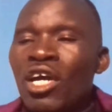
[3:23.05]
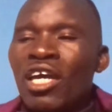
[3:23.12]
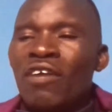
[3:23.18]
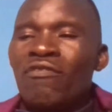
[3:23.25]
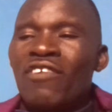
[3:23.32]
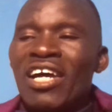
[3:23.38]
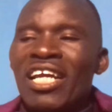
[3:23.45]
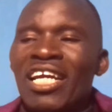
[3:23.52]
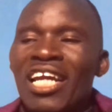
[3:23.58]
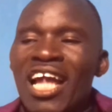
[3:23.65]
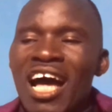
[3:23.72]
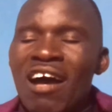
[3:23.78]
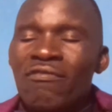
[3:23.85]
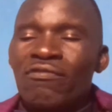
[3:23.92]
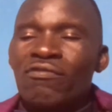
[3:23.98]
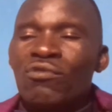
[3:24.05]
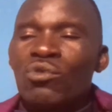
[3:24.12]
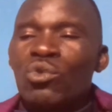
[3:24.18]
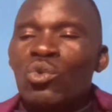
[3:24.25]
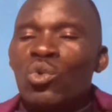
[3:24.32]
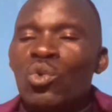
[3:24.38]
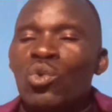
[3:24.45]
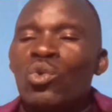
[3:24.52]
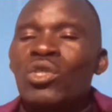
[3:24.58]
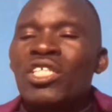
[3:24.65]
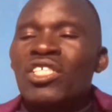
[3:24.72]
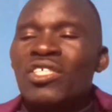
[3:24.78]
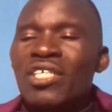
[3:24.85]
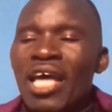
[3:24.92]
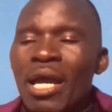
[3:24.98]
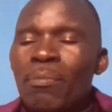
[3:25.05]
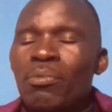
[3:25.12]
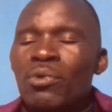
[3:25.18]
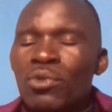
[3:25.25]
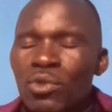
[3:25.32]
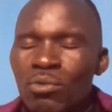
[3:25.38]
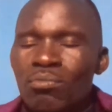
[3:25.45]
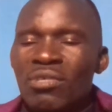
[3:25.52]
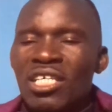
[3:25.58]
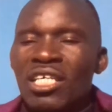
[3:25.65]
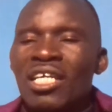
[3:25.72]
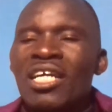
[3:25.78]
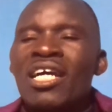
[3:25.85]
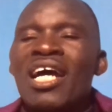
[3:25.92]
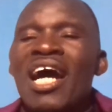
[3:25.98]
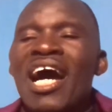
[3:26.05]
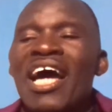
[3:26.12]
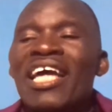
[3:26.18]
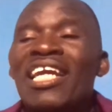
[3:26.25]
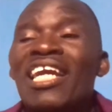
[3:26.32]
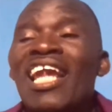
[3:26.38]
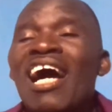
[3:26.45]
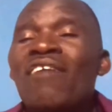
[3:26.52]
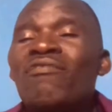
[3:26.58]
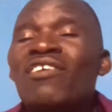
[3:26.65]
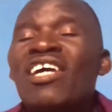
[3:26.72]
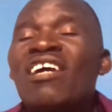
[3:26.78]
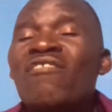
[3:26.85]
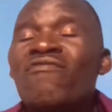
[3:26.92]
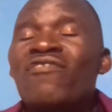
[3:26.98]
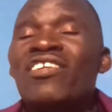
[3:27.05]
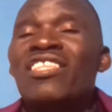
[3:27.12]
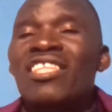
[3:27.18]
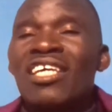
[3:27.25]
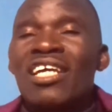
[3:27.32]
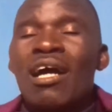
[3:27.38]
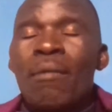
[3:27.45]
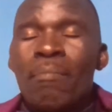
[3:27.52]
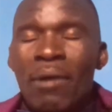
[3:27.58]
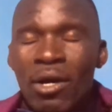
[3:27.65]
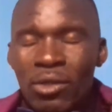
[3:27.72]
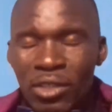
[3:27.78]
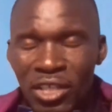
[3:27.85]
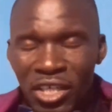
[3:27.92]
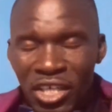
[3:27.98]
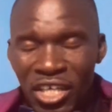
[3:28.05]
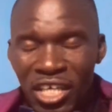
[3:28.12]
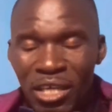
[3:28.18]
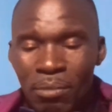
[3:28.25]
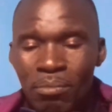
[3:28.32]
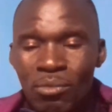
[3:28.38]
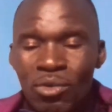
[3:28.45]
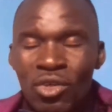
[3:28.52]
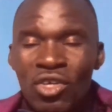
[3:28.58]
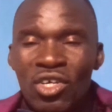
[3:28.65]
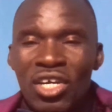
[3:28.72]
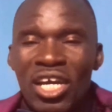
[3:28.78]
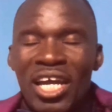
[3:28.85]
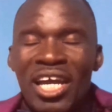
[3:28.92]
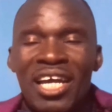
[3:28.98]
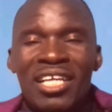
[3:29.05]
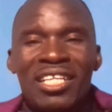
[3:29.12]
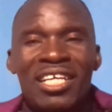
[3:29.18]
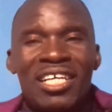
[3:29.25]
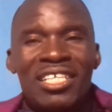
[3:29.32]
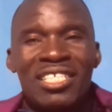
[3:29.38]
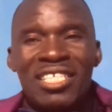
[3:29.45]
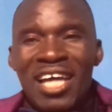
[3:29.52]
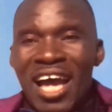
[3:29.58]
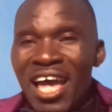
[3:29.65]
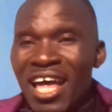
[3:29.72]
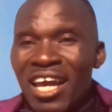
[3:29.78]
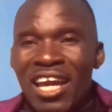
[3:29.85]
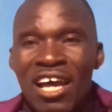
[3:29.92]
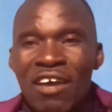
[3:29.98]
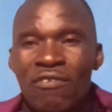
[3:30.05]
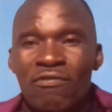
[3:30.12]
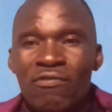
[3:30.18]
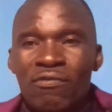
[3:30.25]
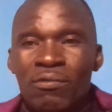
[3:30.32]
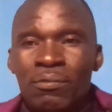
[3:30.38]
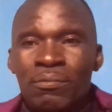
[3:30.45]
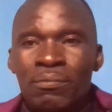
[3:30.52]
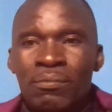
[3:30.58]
If I love who disciples me, I love everything about him and the entire life.